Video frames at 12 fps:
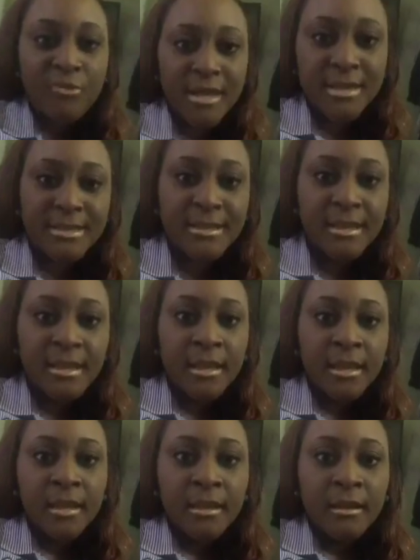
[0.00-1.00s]
race
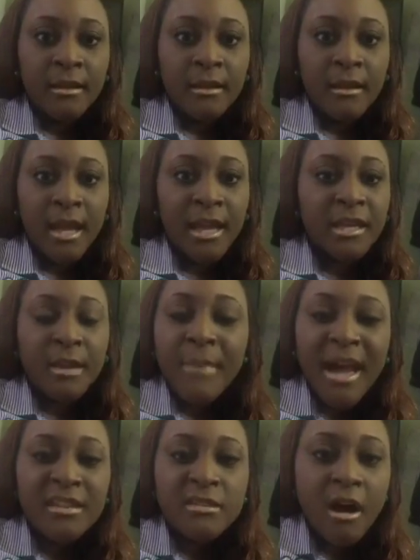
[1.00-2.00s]
in the
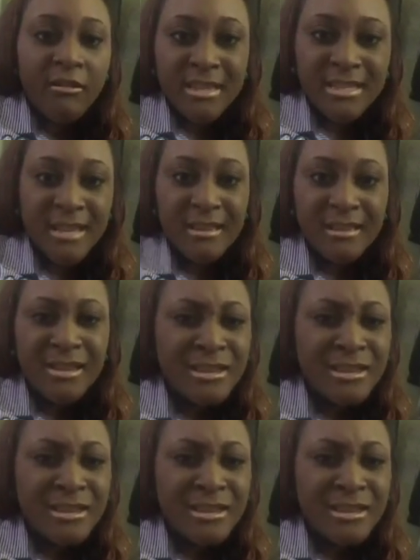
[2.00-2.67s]
minority.